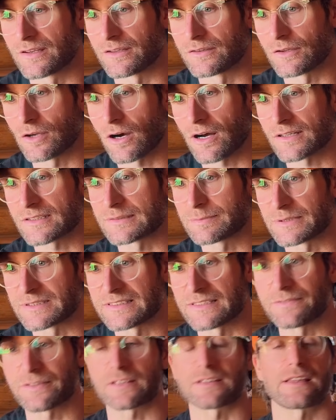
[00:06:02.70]
talk
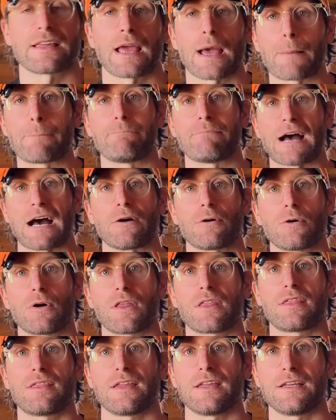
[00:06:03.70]
specifically
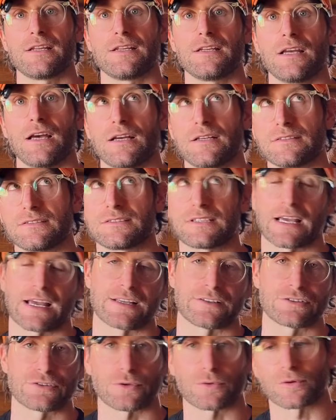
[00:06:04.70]
about the
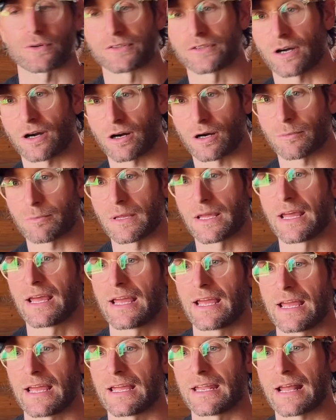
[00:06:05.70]
tent or tarp,
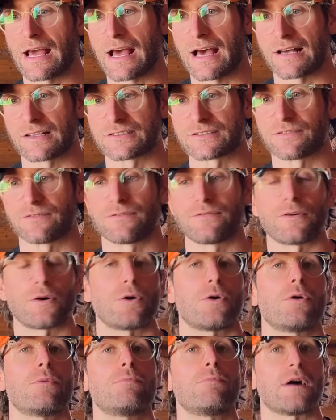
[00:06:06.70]
it has
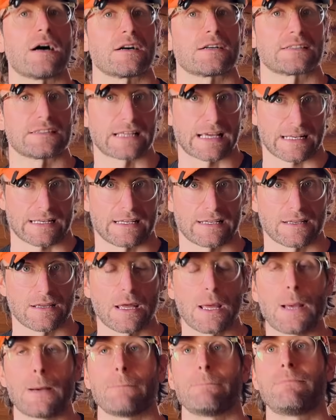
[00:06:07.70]
full bug netting,
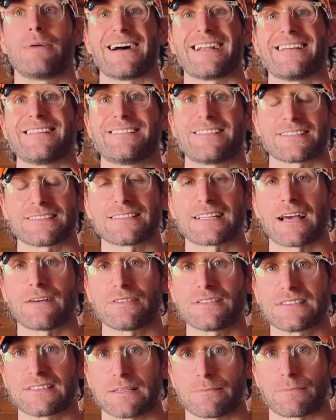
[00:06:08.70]
but it doesn't have
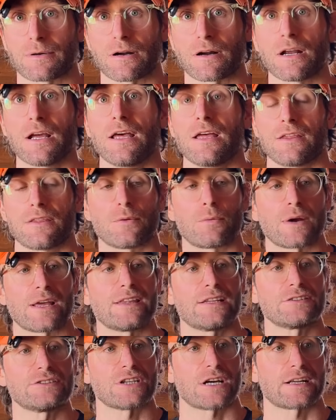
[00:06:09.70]
a zipper. The way
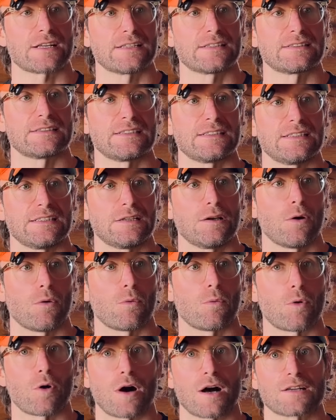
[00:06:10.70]
that Johnny Z
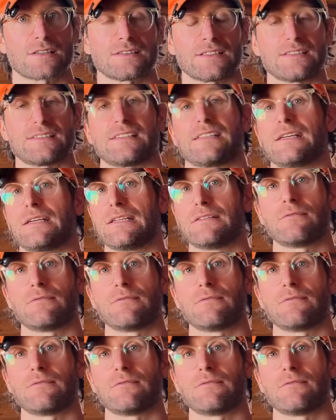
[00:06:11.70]
walks is he